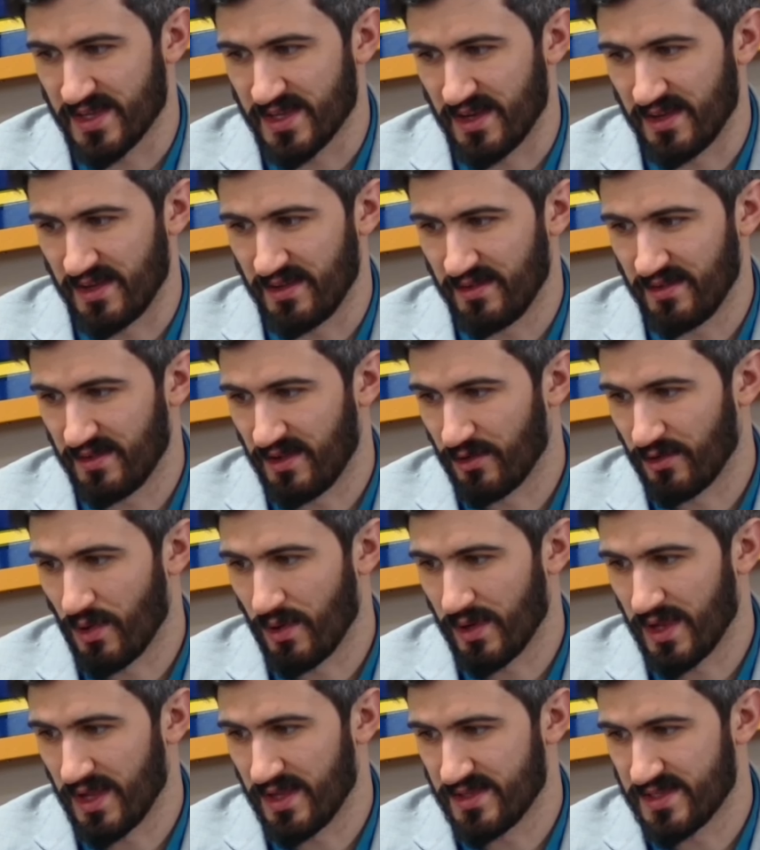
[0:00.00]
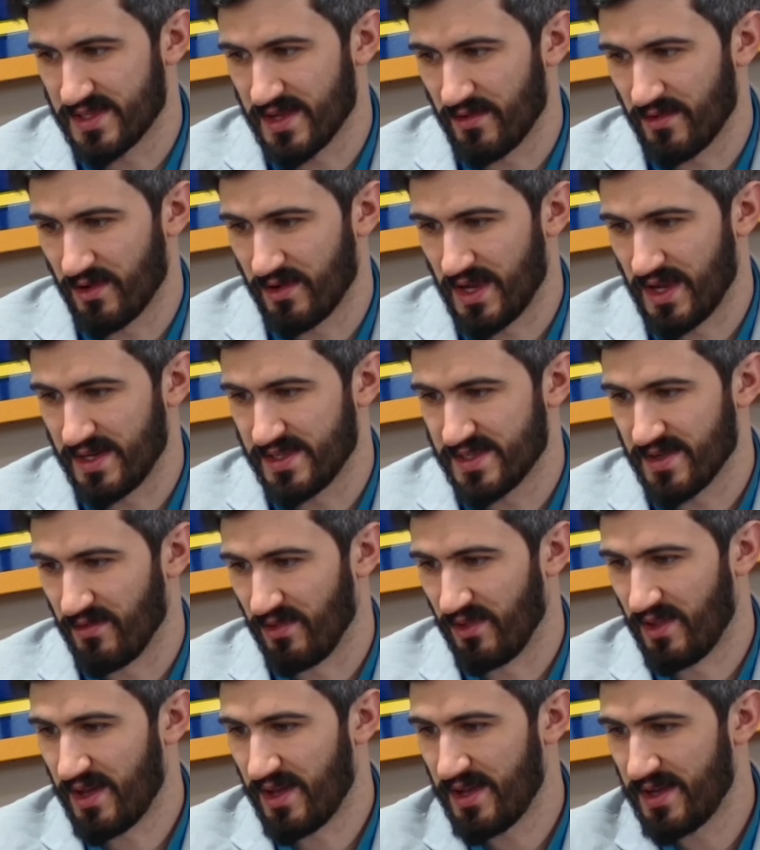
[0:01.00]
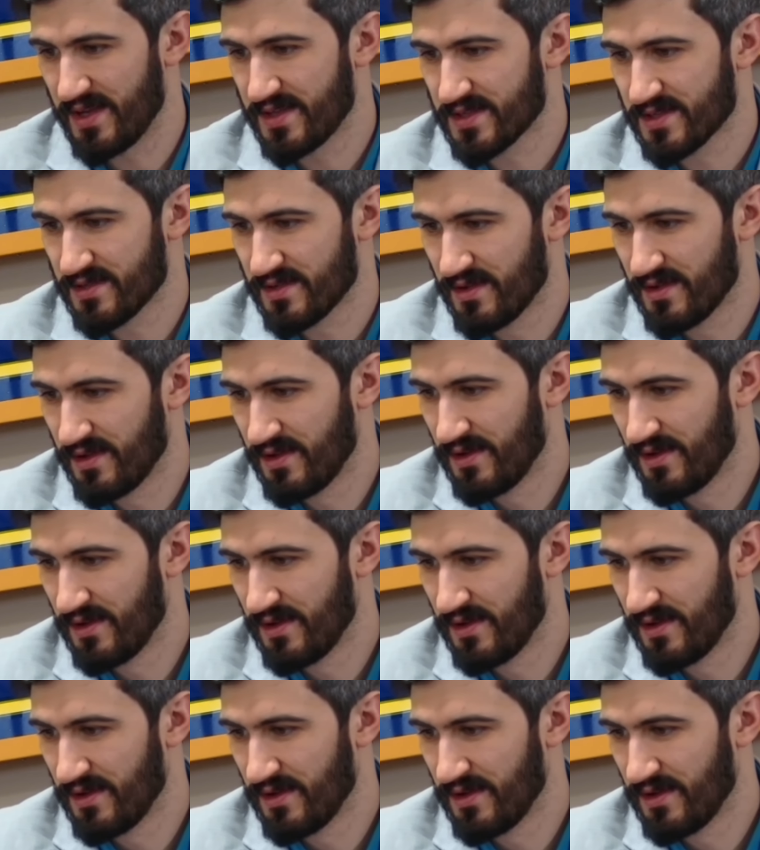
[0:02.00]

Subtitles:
getting 797 likes.